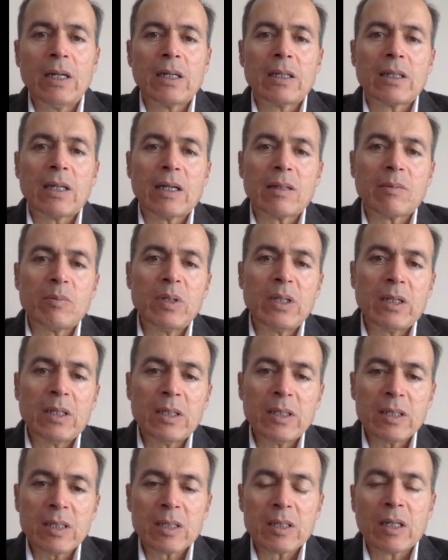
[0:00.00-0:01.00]
That
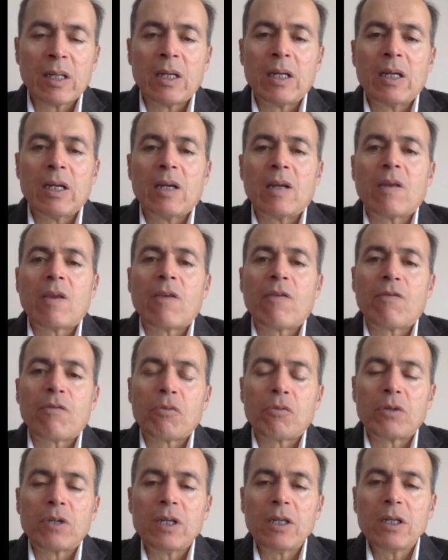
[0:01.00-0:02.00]
means if
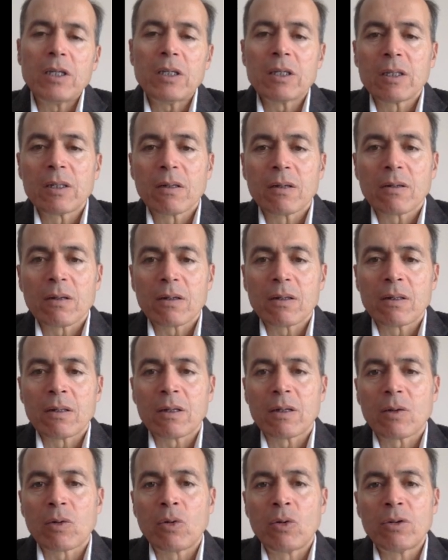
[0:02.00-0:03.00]
you eat
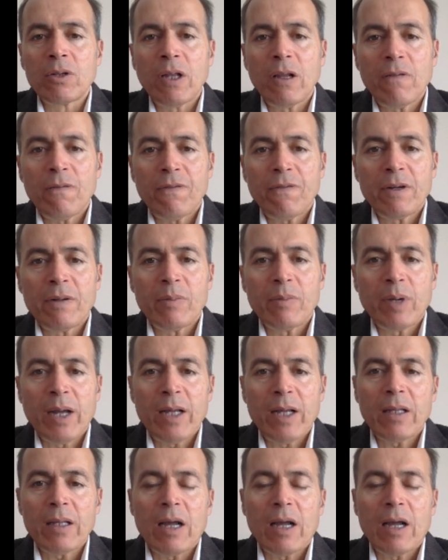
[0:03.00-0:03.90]
gluten-free bread,